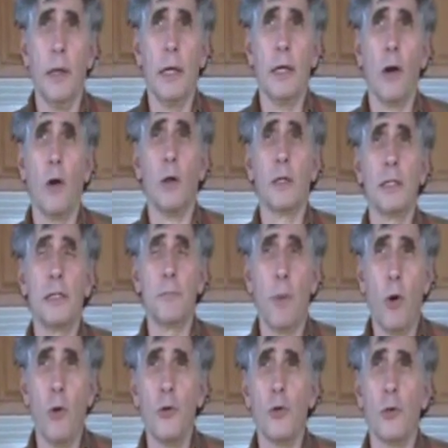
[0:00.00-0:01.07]
in our
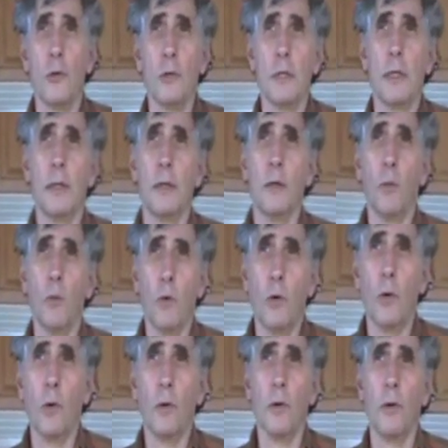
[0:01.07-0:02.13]
exposures in the
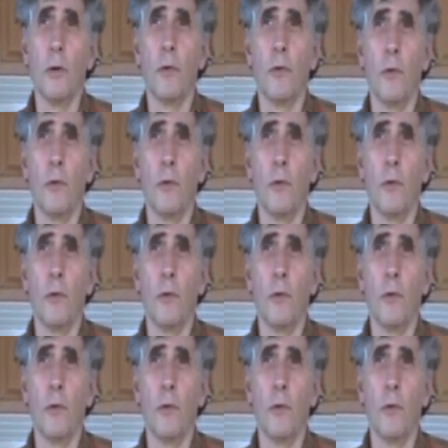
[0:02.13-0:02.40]
world,